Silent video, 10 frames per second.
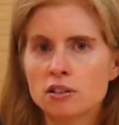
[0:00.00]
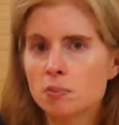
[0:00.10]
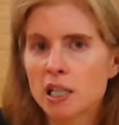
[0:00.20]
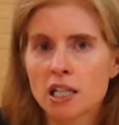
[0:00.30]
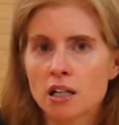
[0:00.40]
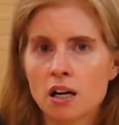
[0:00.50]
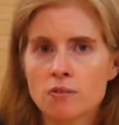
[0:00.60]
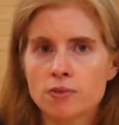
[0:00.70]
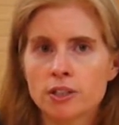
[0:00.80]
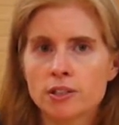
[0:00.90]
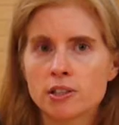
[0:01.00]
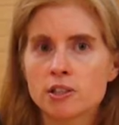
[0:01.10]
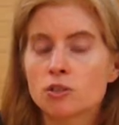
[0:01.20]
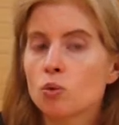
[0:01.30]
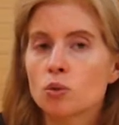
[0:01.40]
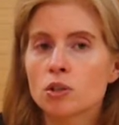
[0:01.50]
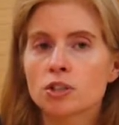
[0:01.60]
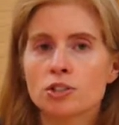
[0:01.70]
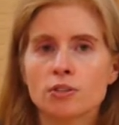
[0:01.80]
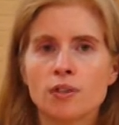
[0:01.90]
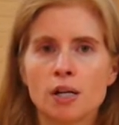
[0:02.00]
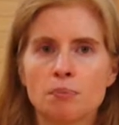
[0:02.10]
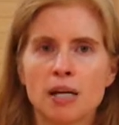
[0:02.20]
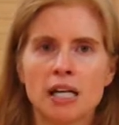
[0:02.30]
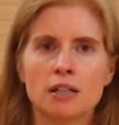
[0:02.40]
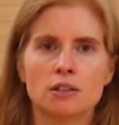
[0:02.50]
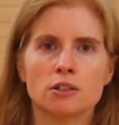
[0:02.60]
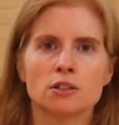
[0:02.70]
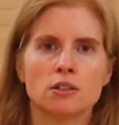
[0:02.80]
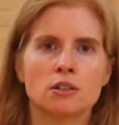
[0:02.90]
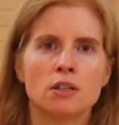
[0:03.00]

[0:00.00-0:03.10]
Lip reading: speak at conferences, or serve on panels.